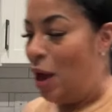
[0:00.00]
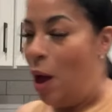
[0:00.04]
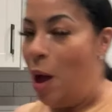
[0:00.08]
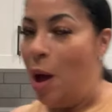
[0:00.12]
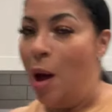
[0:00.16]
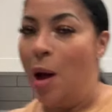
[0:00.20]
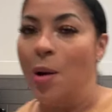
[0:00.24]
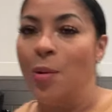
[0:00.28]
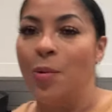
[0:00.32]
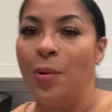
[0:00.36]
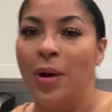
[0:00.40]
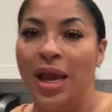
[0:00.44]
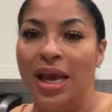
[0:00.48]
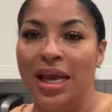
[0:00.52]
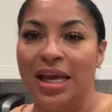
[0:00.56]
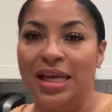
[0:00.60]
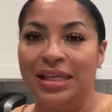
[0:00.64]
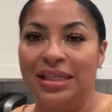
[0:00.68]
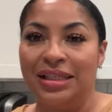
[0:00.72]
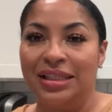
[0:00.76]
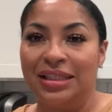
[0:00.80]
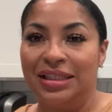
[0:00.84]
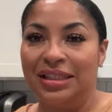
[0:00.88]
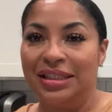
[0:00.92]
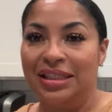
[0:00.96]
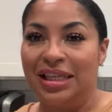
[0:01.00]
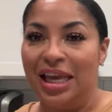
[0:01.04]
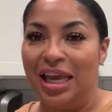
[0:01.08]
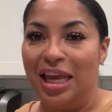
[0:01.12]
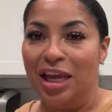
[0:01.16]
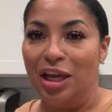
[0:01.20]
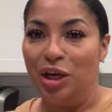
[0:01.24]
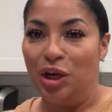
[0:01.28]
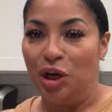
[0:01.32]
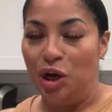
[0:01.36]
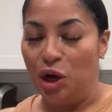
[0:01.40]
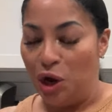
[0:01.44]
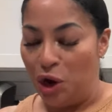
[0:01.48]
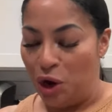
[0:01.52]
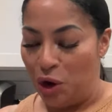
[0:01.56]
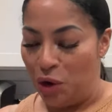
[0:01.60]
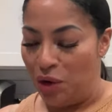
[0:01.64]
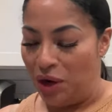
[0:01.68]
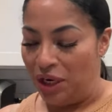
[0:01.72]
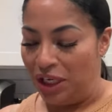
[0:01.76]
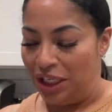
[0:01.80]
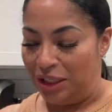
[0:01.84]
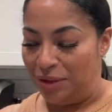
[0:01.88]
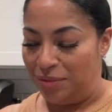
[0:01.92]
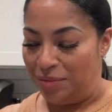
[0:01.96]
always
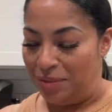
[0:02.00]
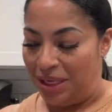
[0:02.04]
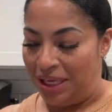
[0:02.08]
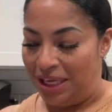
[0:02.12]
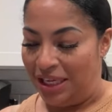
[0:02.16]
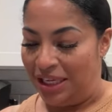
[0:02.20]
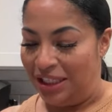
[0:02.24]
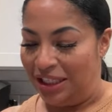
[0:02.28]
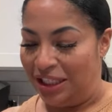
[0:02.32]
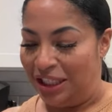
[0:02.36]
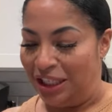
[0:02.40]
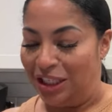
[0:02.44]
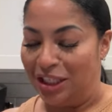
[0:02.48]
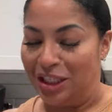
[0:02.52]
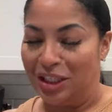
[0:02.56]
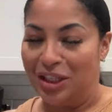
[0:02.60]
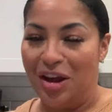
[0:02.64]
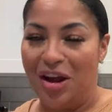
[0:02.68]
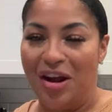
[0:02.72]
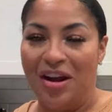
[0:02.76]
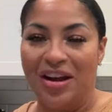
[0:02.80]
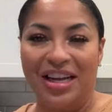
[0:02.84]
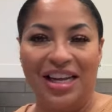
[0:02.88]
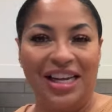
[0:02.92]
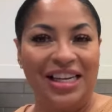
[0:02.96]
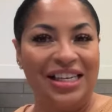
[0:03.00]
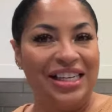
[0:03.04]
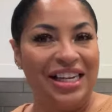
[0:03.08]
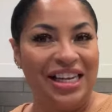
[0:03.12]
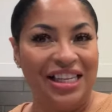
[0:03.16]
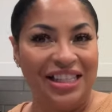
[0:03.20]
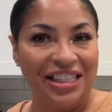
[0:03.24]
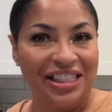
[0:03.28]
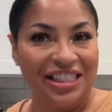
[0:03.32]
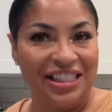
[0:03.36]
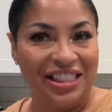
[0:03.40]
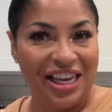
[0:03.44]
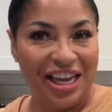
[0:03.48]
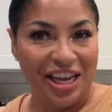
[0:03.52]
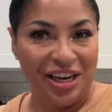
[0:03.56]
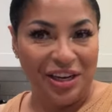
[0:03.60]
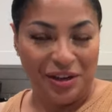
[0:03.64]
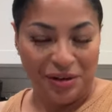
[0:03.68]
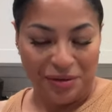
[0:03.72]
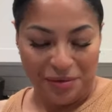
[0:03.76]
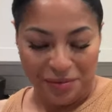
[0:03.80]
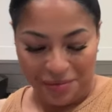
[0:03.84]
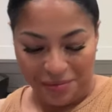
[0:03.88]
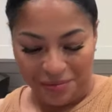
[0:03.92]
encouraged me to start another channel.